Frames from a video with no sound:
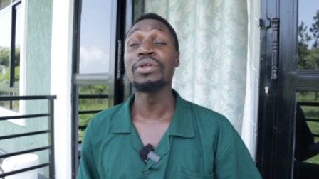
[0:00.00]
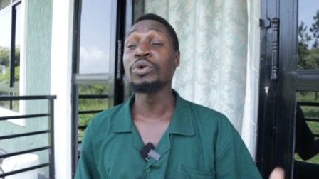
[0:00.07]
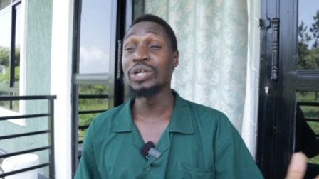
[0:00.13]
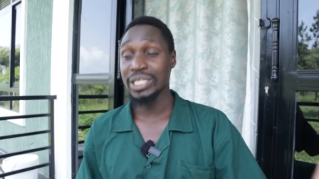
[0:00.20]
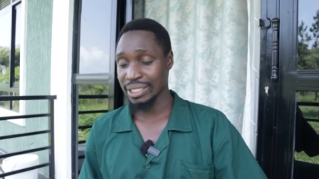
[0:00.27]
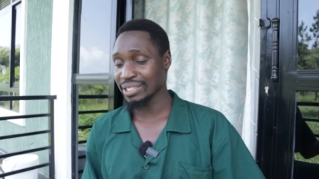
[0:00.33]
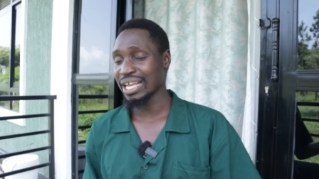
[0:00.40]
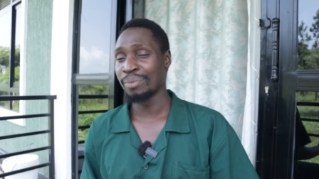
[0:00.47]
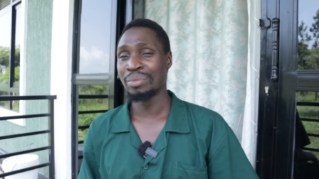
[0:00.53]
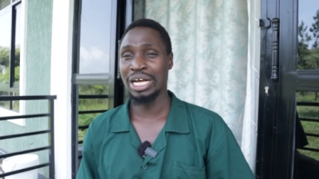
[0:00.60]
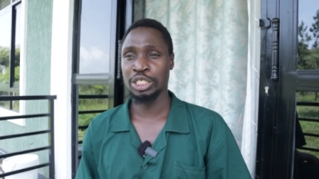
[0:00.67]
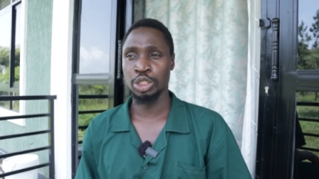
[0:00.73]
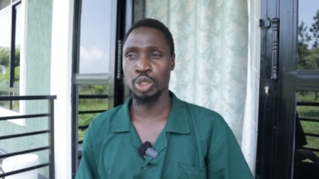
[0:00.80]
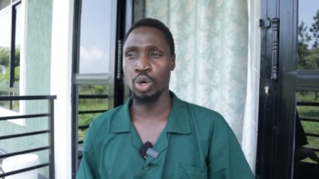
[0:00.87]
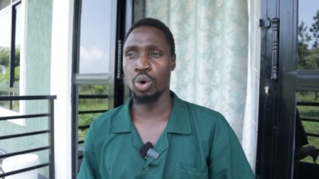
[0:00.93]
and the risks are
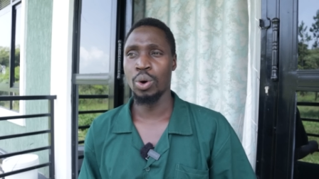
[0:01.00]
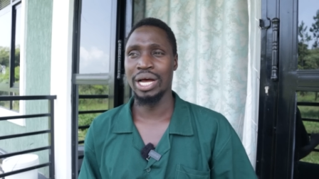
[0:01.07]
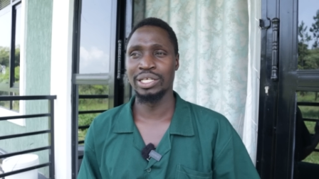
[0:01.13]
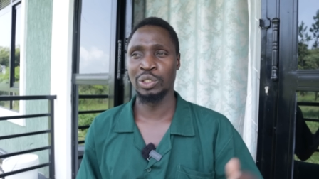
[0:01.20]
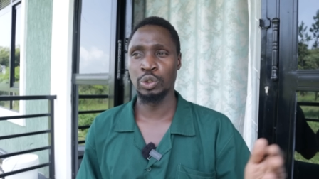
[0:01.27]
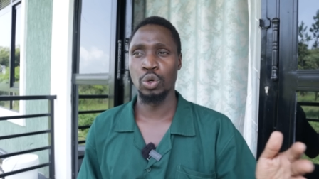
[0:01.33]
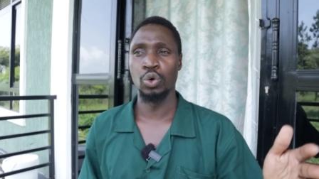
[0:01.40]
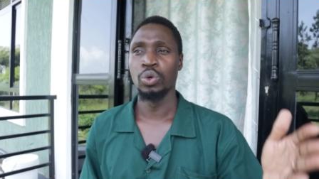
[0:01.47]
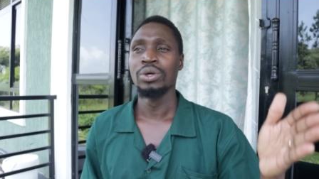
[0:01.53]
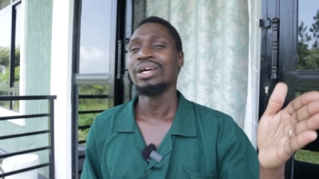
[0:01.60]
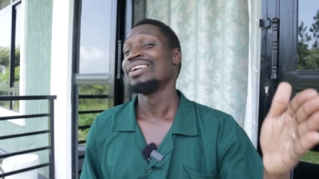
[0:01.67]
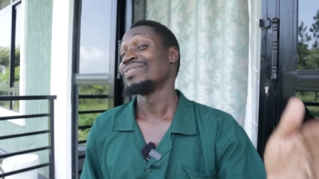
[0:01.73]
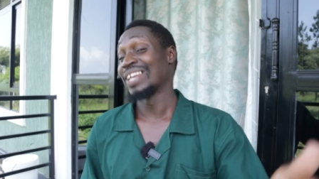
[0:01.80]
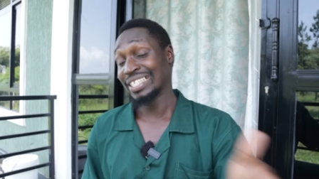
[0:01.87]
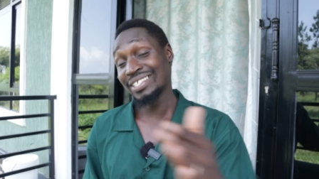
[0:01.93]
much lower. So
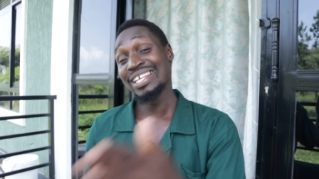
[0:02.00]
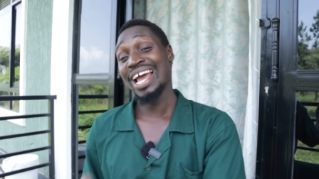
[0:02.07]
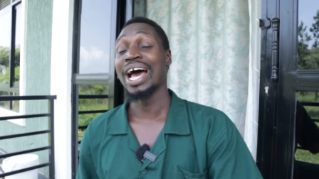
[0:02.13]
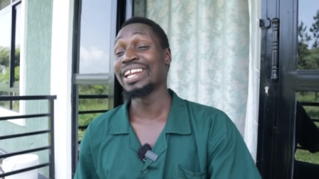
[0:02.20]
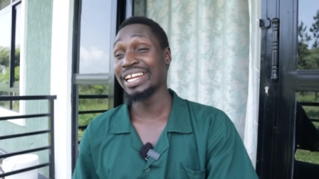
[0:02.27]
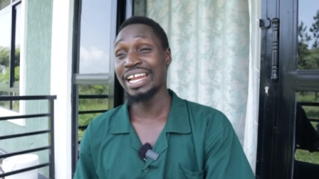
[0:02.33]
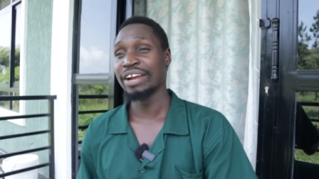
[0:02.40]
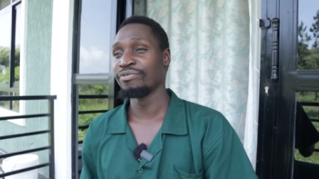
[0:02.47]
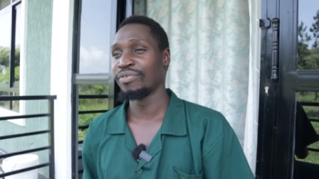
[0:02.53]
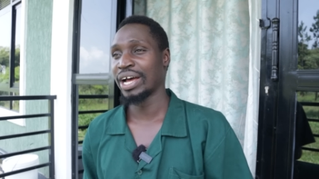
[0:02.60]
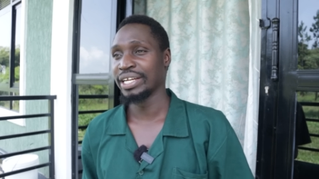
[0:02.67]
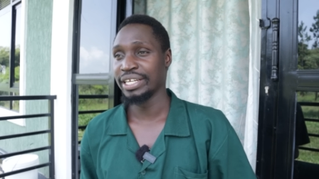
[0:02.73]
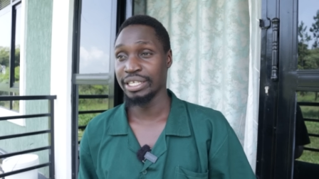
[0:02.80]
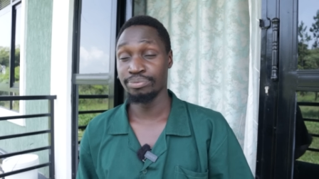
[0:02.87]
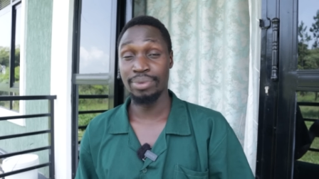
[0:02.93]
that's the added
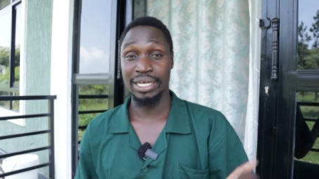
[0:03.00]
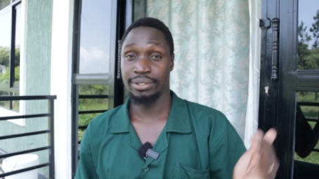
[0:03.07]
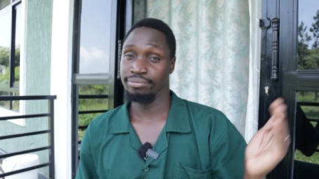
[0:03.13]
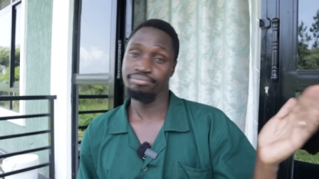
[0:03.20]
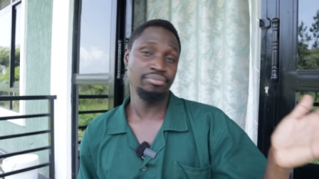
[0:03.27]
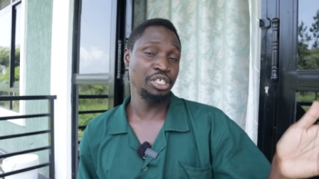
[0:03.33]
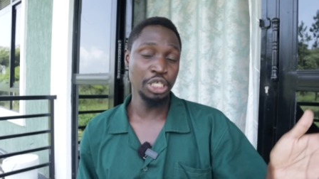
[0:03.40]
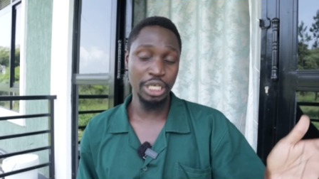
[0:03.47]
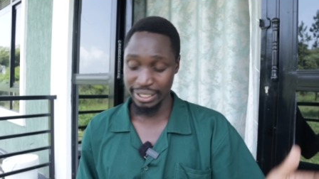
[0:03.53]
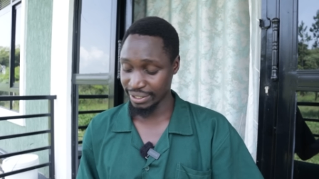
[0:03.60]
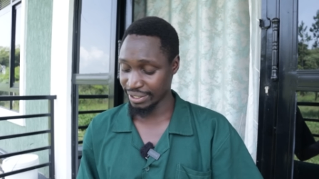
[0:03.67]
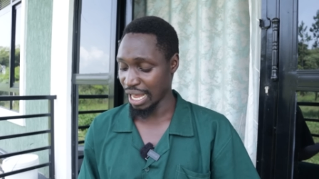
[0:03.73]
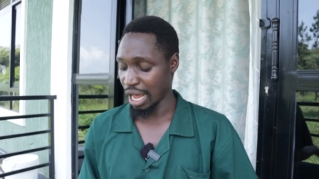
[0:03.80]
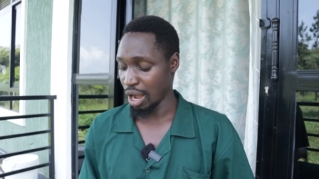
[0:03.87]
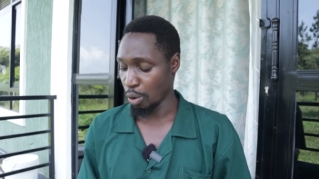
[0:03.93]
advantage, but
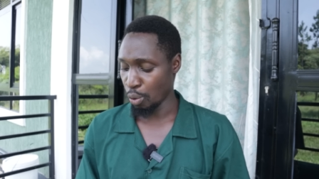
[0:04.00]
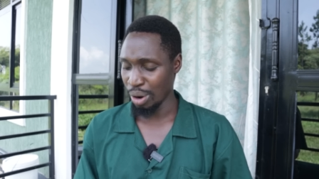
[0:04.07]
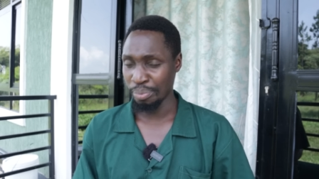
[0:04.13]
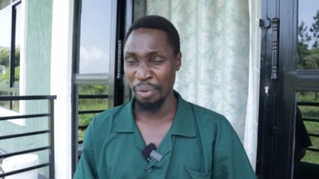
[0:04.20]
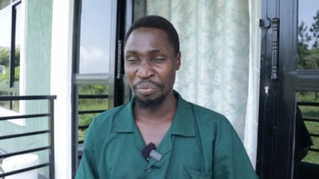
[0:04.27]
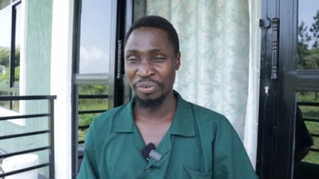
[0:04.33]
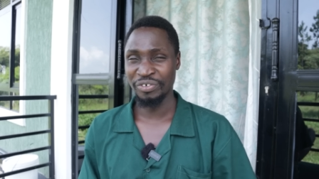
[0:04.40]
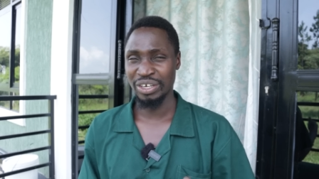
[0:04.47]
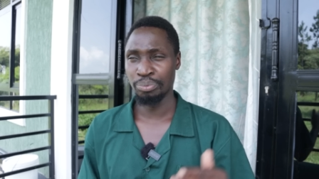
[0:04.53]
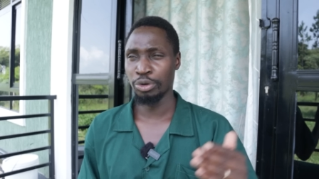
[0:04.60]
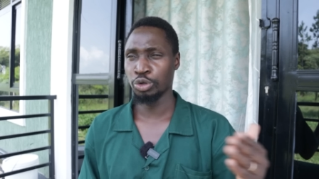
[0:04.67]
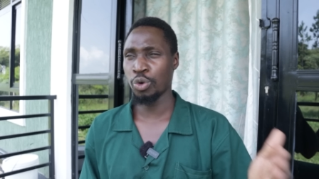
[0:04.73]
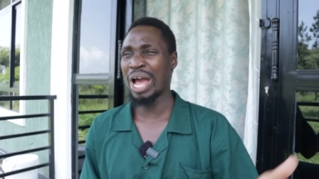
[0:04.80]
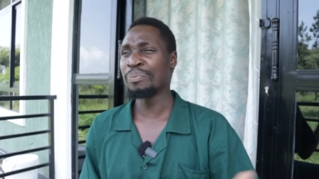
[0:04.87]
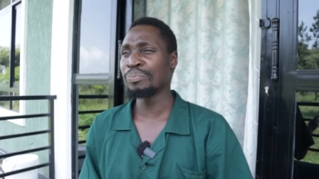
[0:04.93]
chickens are way more
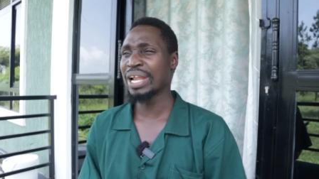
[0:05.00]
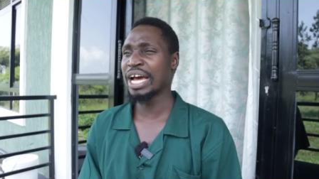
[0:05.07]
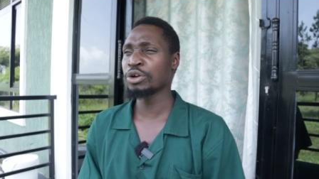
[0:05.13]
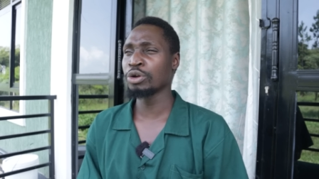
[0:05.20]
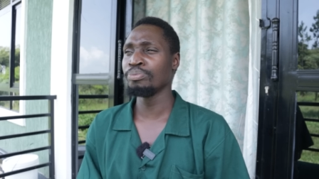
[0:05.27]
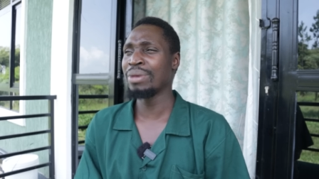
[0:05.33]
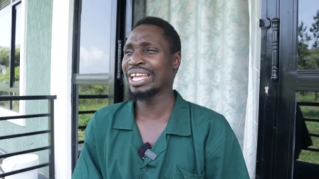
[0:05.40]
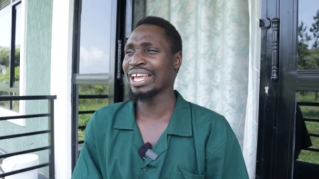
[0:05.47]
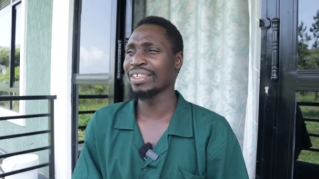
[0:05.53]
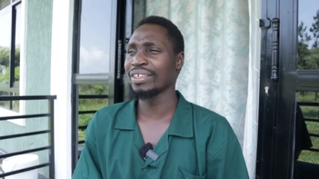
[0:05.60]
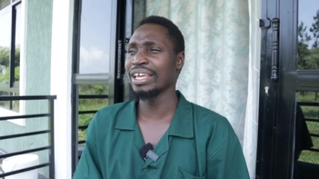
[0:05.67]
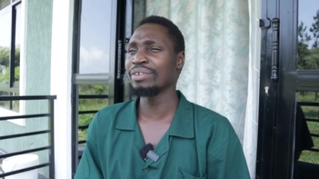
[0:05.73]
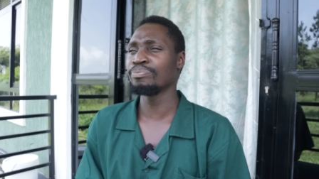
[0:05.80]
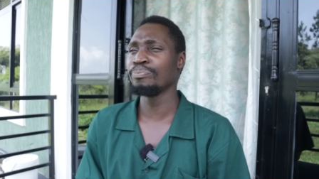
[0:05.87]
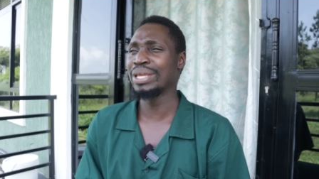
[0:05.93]
profitable. Do I plan on making
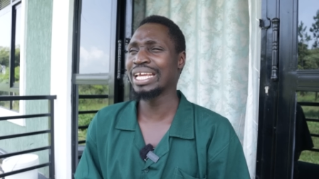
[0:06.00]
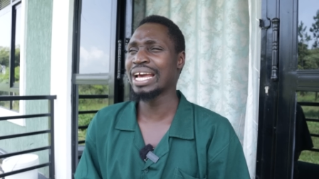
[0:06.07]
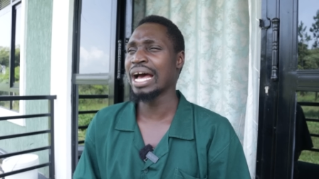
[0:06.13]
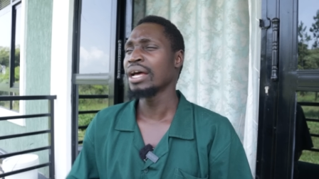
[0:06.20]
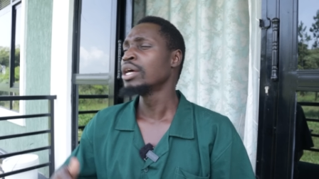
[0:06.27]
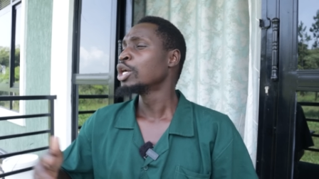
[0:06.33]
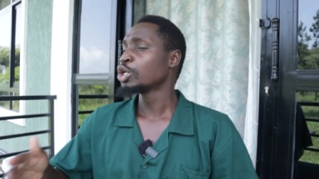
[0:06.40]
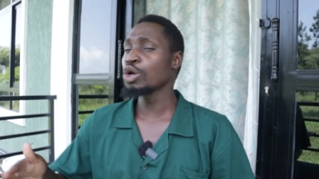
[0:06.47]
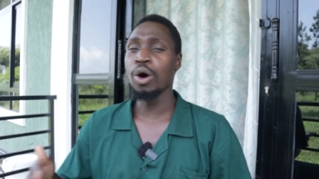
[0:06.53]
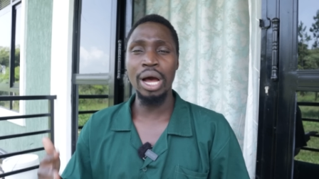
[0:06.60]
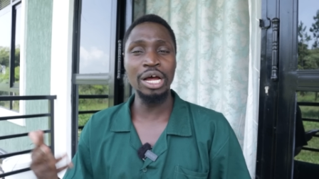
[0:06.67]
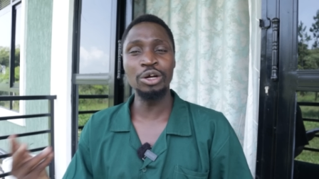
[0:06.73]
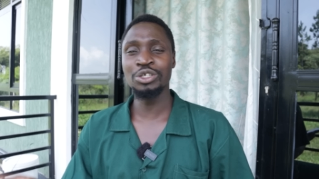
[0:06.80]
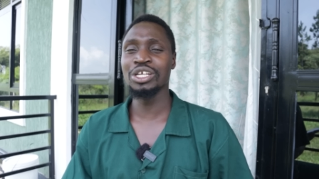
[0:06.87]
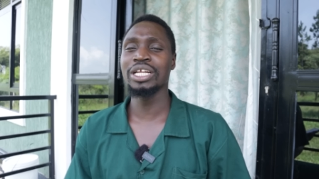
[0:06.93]
it bigger? No,
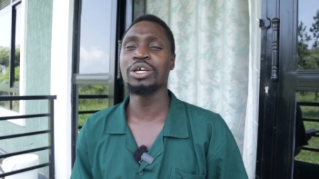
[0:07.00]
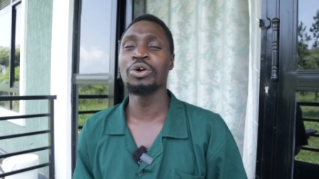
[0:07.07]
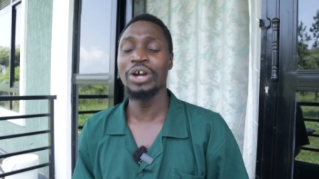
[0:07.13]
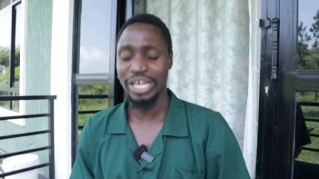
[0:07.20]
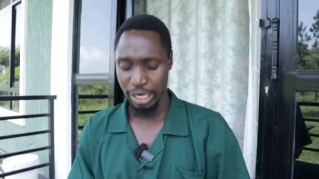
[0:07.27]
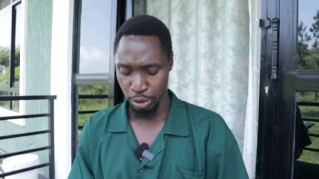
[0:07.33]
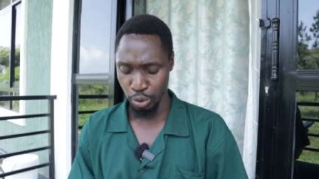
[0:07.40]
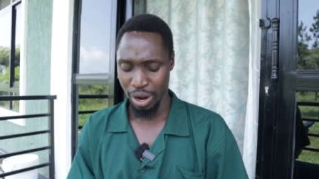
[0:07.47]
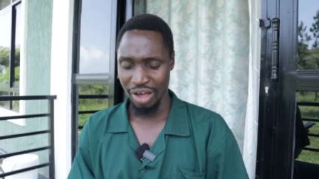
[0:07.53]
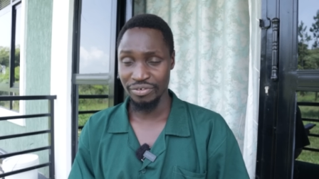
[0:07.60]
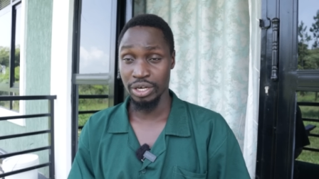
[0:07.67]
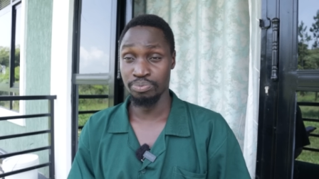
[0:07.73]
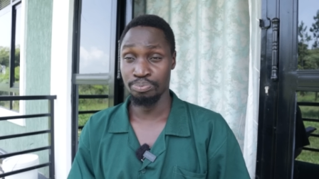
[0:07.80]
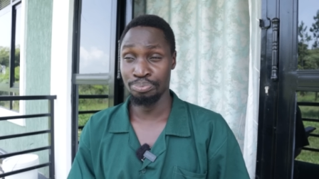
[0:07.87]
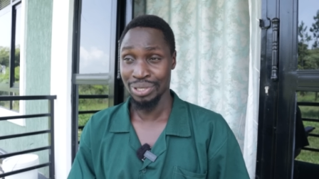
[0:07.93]
I actually already do have
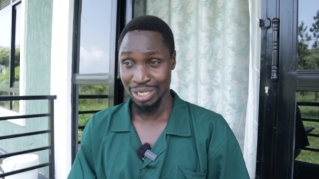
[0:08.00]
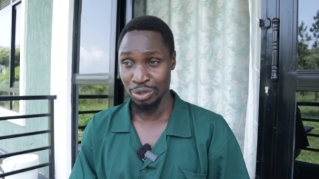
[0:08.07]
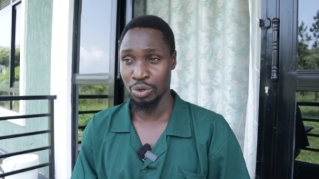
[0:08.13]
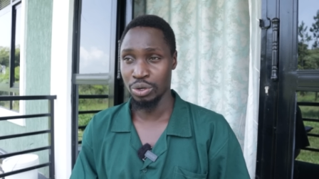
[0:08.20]
a big